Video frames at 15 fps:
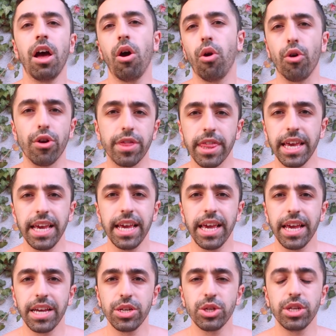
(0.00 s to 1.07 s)

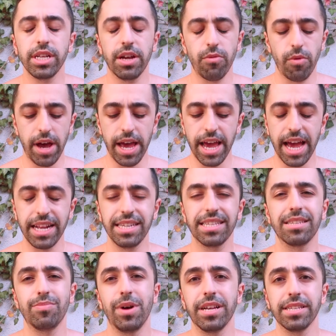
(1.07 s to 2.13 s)
earthy-ish in a way and it
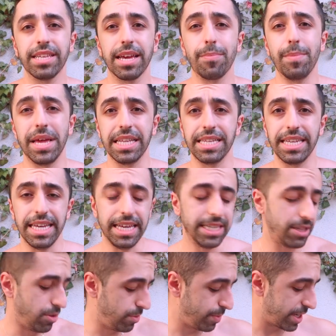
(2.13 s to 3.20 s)
smells like minty
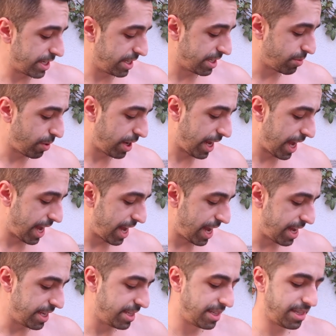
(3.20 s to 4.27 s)
so because this one
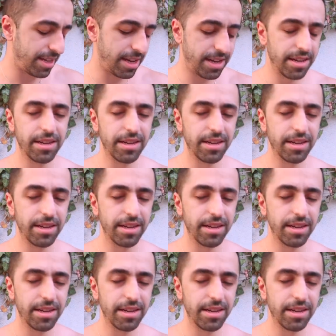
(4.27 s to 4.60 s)
has